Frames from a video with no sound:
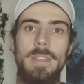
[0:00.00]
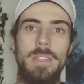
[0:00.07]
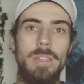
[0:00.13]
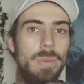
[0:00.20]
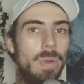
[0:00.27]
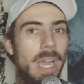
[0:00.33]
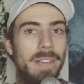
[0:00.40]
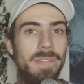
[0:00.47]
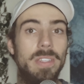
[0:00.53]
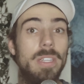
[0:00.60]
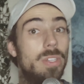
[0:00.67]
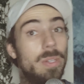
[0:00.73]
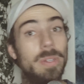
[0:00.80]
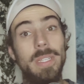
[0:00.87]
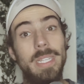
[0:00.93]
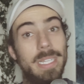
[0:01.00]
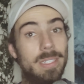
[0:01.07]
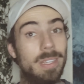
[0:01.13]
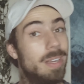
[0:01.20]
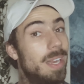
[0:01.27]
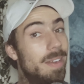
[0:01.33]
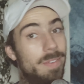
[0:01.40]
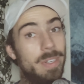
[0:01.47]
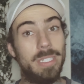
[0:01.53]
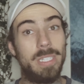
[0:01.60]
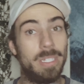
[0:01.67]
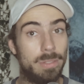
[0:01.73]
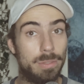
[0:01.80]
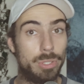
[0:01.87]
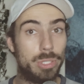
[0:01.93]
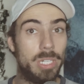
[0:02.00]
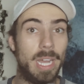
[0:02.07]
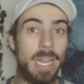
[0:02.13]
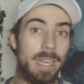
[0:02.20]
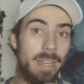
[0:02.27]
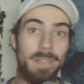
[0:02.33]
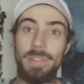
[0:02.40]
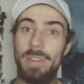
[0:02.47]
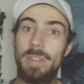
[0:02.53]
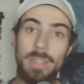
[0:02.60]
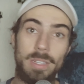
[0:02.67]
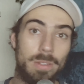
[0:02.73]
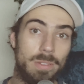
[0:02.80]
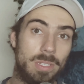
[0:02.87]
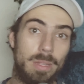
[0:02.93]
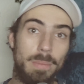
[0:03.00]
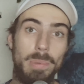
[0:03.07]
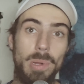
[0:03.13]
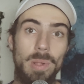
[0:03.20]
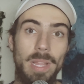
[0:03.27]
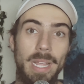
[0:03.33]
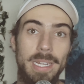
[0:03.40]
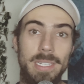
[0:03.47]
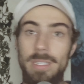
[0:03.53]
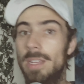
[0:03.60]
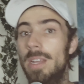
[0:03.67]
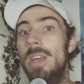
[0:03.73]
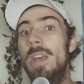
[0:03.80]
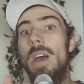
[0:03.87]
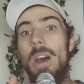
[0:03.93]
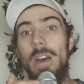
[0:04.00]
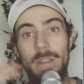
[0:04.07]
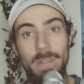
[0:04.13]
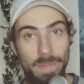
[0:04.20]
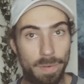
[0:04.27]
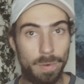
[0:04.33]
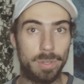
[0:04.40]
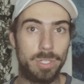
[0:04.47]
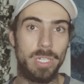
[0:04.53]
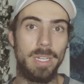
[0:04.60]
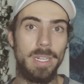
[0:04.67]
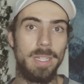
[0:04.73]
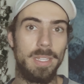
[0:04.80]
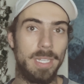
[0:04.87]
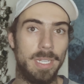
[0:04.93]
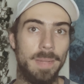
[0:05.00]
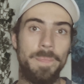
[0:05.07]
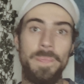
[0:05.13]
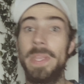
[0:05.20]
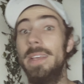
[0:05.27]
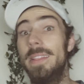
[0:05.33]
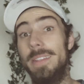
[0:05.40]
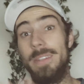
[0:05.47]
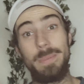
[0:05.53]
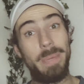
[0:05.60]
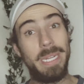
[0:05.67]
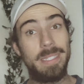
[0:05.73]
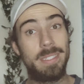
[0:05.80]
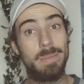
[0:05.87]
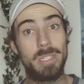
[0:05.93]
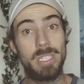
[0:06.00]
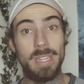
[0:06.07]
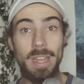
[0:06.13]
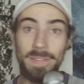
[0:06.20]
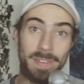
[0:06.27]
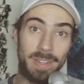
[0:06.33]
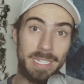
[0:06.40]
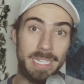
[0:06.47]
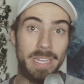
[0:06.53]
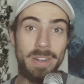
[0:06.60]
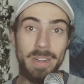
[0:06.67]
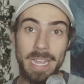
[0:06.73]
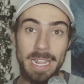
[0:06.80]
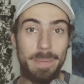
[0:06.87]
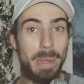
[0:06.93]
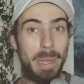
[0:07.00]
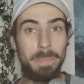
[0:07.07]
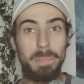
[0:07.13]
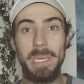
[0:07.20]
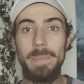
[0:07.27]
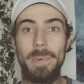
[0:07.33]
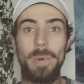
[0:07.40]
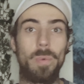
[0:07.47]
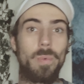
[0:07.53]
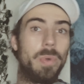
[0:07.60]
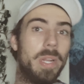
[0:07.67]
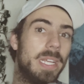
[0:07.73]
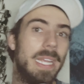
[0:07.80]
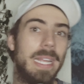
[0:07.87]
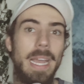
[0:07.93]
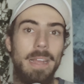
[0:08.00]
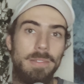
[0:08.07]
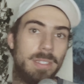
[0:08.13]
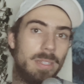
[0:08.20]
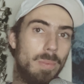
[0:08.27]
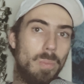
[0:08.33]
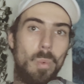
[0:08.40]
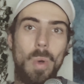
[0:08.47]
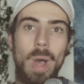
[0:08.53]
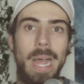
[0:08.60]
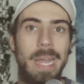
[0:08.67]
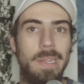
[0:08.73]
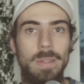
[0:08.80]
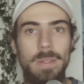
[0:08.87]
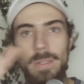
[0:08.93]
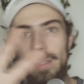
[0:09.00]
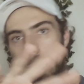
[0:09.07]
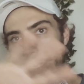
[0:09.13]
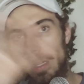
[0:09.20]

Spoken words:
You have to do this on every single shot if you're going to use the Bolex, unfortunately. There's been some stuff on the internet about people rigging out some wild